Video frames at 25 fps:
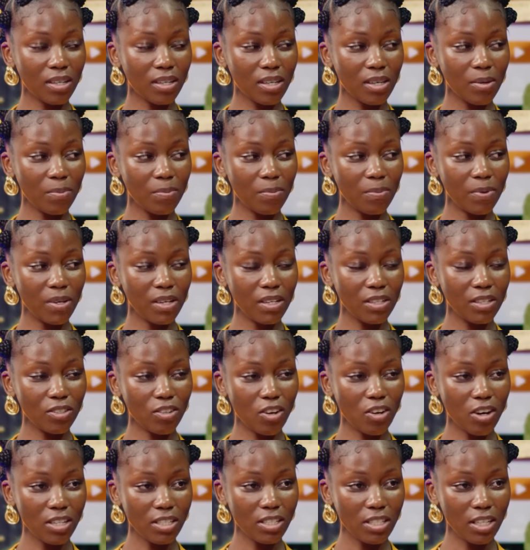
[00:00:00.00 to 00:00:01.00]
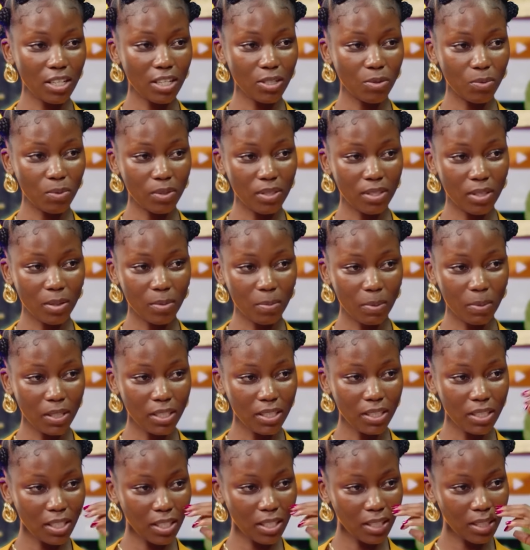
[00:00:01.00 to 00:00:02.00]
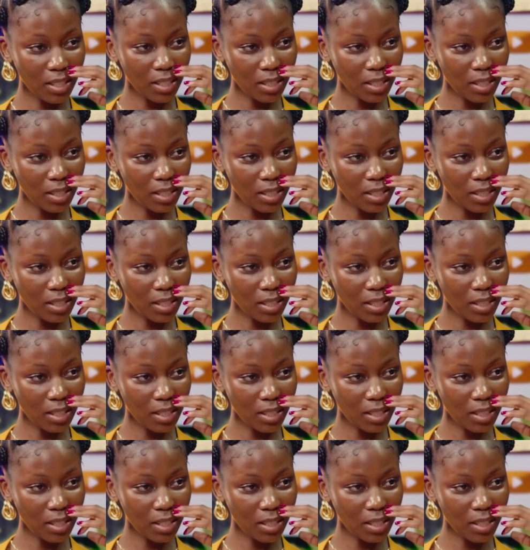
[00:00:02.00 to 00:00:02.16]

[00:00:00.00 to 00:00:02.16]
keep in contact with the person?